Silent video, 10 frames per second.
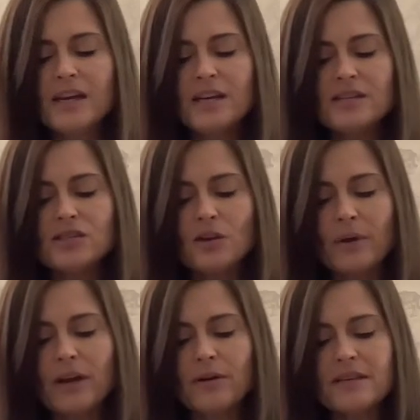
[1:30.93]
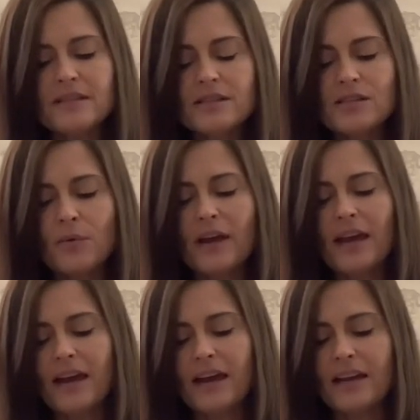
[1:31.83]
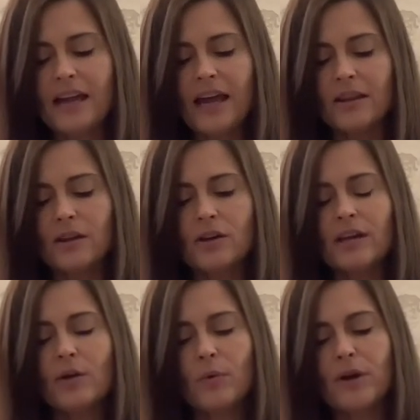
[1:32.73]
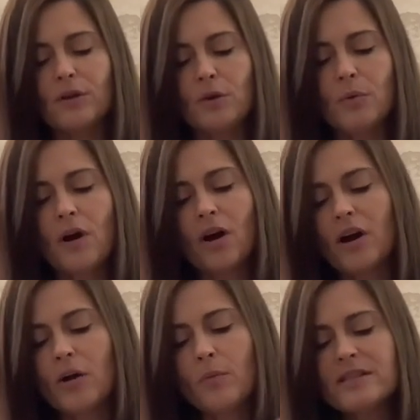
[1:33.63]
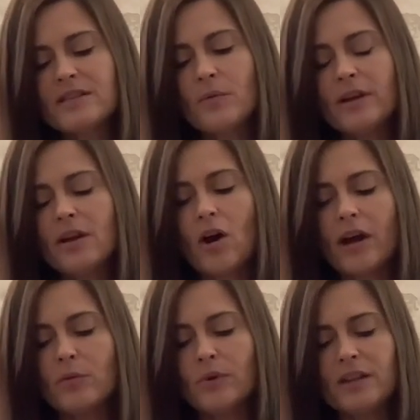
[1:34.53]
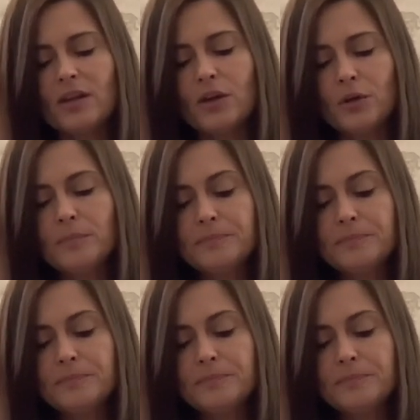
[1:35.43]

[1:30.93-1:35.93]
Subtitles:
So Aries, let's go ahead and look at where you are. What's going on with you?